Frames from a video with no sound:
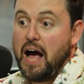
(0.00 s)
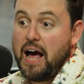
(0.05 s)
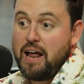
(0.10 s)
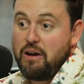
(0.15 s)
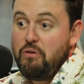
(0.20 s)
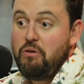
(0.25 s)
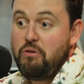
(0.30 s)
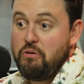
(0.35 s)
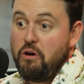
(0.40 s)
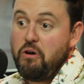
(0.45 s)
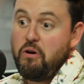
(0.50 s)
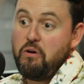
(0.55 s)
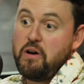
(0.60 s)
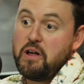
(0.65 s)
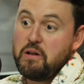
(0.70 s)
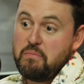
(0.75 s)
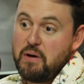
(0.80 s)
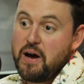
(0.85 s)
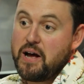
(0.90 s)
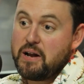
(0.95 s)
I don't know.
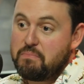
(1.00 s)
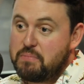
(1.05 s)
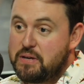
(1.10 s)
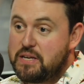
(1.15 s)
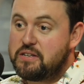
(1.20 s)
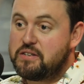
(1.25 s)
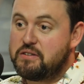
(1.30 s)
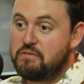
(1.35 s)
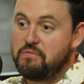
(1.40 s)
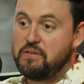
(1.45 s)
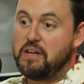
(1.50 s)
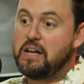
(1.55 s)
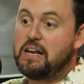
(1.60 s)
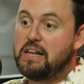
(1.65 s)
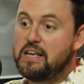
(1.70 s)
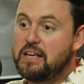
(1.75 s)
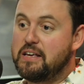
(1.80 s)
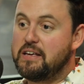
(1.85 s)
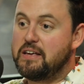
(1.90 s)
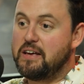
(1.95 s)
It might be
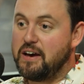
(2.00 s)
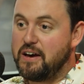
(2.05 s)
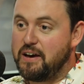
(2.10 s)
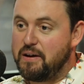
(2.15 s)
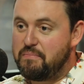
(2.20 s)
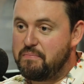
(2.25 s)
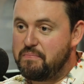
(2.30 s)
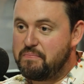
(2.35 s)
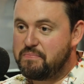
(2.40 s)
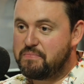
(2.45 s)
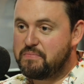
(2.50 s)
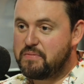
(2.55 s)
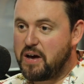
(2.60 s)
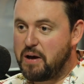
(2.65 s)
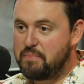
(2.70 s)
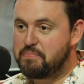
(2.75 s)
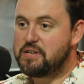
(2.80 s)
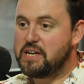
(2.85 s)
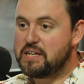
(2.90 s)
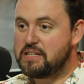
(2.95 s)
severely
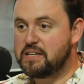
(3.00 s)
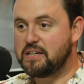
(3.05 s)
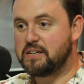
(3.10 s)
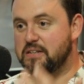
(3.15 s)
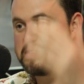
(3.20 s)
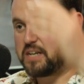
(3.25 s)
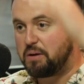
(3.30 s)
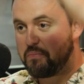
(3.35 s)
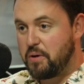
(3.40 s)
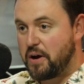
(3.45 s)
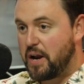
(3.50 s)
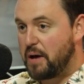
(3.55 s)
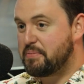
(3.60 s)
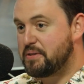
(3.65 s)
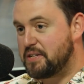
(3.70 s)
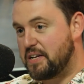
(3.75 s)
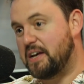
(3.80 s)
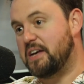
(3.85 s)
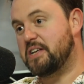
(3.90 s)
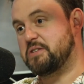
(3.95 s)
upsetting someone
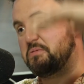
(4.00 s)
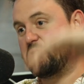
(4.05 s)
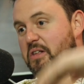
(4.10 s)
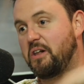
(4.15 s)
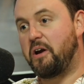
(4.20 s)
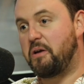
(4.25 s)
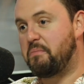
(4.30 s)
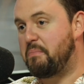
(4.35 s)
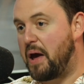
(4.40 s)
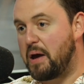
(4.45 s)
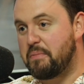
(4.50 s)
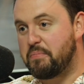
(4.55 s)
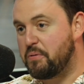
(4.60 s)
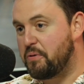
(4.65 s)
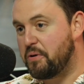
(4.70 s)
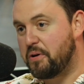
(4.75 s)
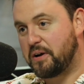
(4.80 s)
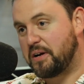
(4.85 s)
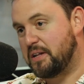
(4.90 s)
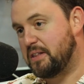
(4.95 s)
upstairs with a lot of
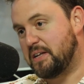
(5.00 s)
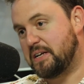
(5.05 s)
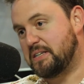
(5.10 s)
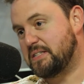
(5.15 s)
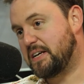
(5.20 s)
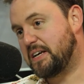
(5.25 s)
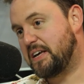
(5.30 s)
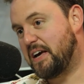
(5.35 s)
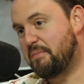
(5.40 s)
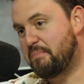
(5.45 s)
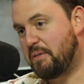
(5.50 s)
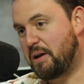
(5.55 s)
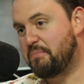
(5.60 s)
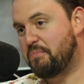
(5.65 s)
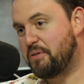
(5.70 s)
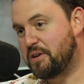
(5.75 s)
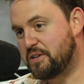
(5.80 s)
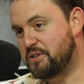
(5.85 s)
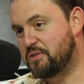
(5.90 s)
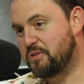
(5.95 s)
paperwork and things like that, but I'm
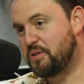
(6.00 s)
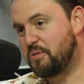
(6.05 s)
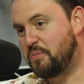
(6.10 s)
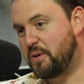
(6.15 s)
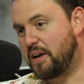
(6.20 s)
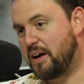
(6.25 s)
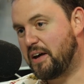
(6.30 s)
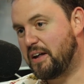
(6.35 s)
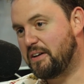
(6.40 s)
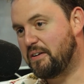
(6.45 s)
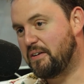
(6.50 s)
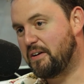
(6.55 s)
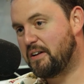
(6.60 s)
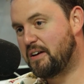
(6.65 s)
pretty sure that we can do